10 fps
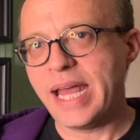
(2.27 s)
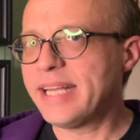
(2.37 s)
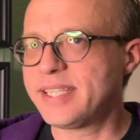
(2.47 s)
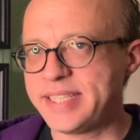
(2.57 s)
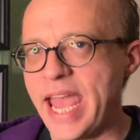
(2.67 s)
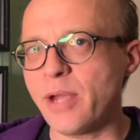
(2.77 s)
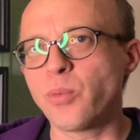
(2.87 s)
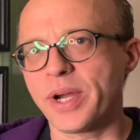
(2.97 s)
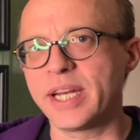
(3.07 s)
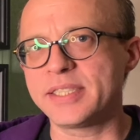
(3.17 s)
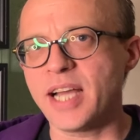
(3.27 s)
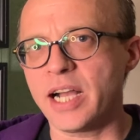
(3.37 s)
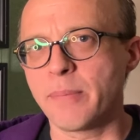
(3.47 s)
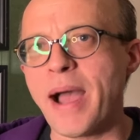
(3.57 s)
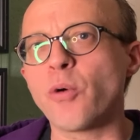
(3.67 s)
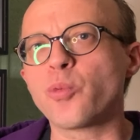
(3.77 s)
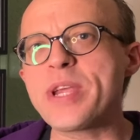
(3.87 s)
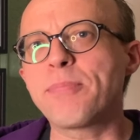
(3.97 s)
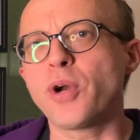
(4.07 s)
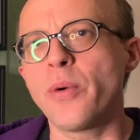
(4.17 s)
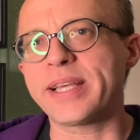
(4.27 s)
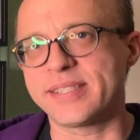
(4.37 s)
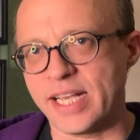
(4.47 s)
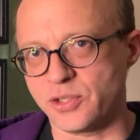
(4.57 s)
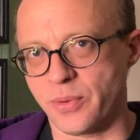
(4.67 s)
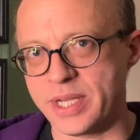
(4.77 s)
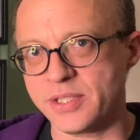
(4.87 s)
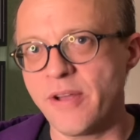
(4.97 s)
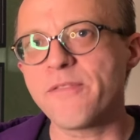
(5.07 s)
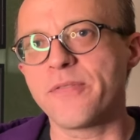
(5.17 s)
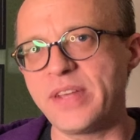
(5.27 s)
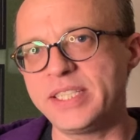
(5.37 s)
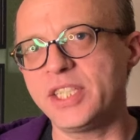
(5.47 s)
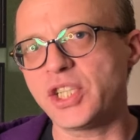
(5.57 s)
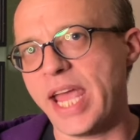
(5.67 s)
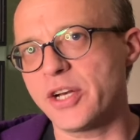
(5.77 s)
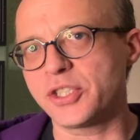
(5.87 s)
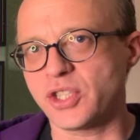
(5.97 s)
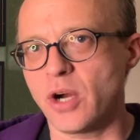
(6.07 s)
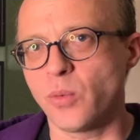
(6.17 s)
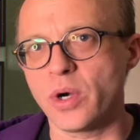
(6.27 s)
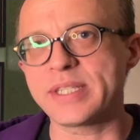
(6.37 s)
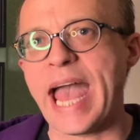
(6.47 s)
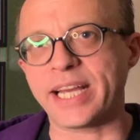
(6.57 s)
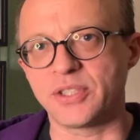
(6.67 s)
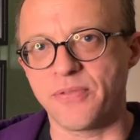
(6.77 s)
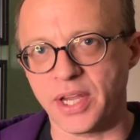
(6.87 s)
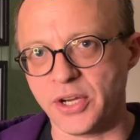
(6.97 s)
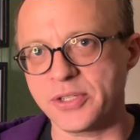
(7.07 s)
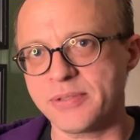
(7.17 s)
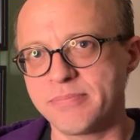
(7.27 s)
and today we're going to talk about repro accessories for vintage Kenner Star Wars action figures.